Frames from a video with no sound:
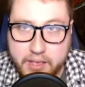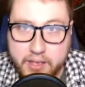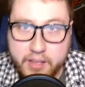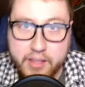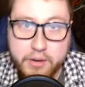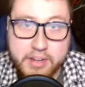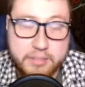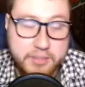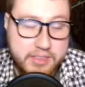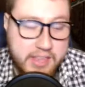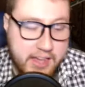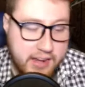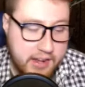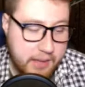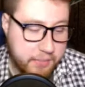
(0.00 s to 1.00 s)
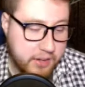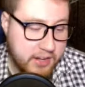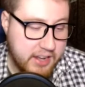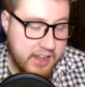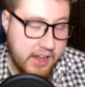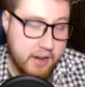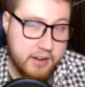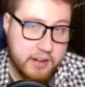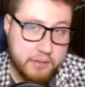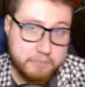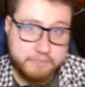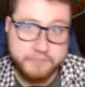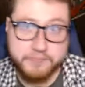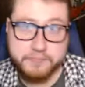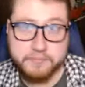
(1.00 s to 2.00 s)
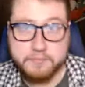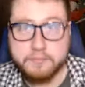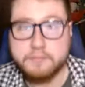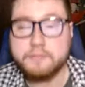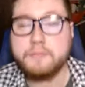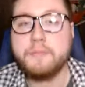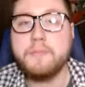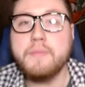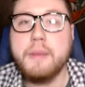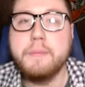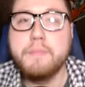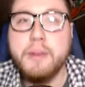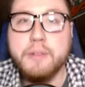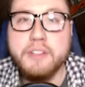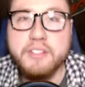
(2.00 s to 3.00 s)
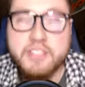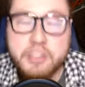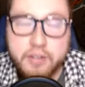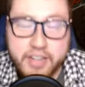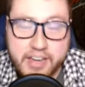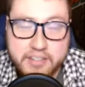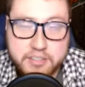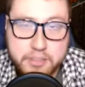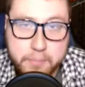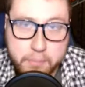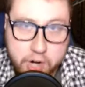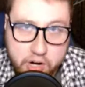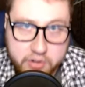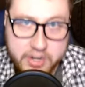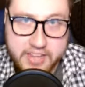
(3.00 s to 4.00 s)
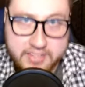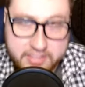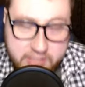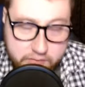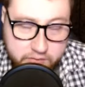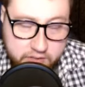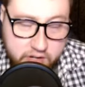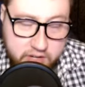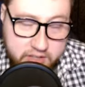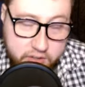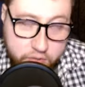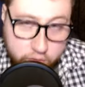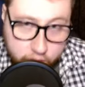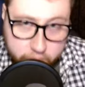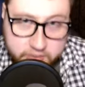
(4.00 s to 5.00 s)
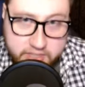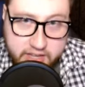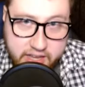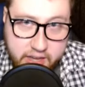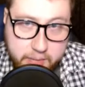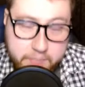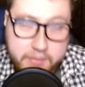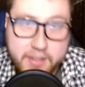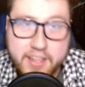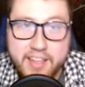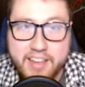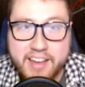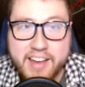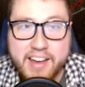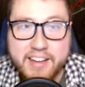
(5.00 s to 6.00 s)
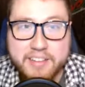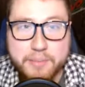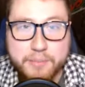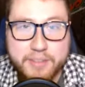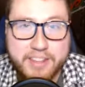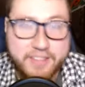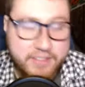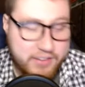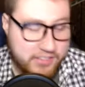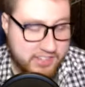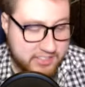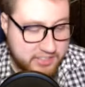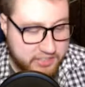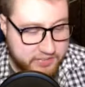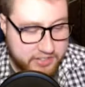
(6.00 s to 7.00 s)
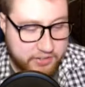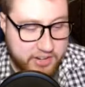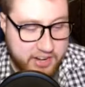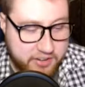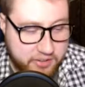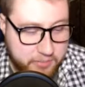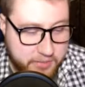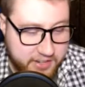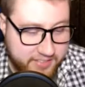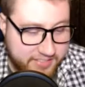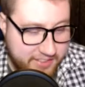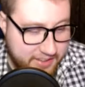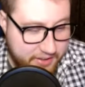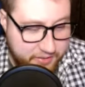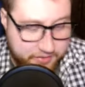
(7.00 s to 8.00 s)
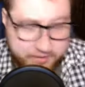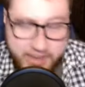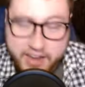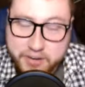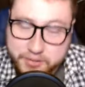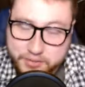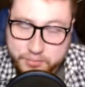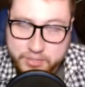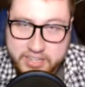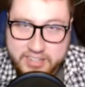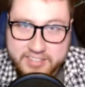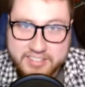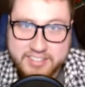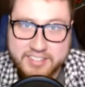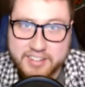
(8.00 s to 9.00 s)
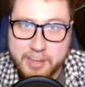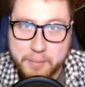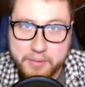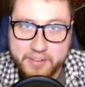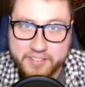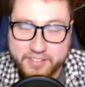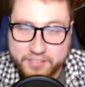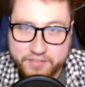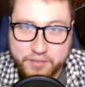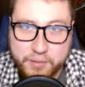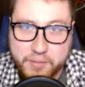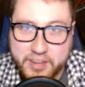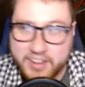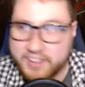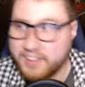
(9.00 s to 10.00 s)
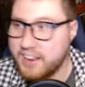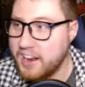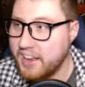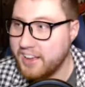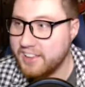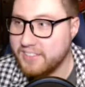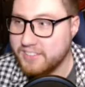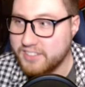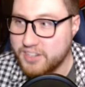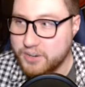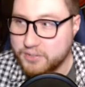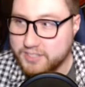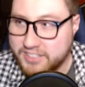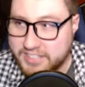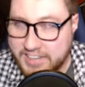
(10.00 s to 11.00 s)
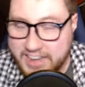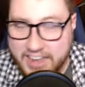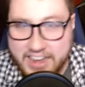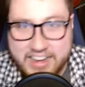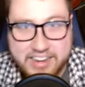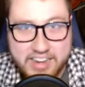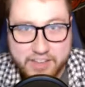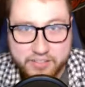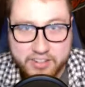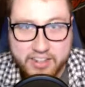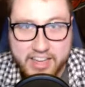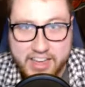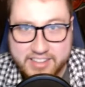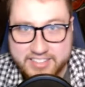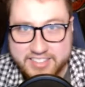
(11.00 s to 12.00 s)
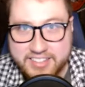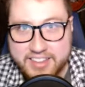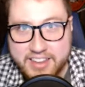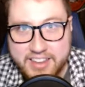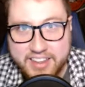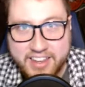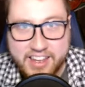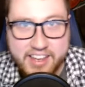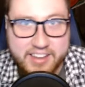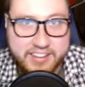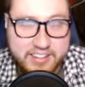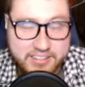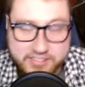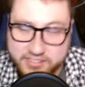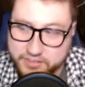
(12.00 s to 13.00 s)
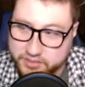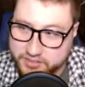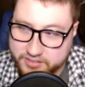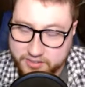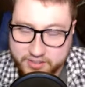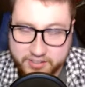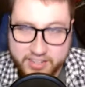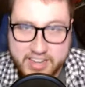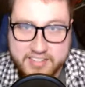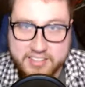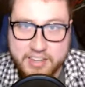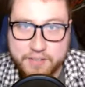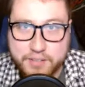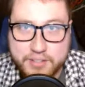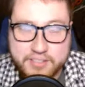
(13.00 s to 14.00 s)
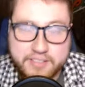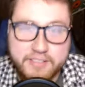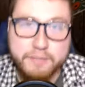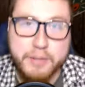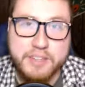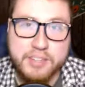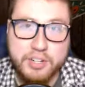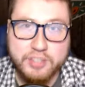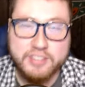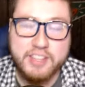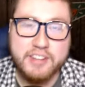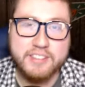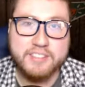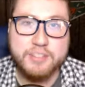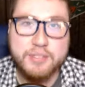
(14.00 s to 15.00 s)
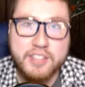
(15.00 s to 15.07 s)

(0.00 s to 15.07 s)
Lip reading: Otherwise, with that, I'm going to get out of here. I'm going to see you guys tomorrow at 7:30 the normal time. Everything is shifting around a little bit. Finals weeks coming for me. Today I didn't have class because it was the last day for my Thursday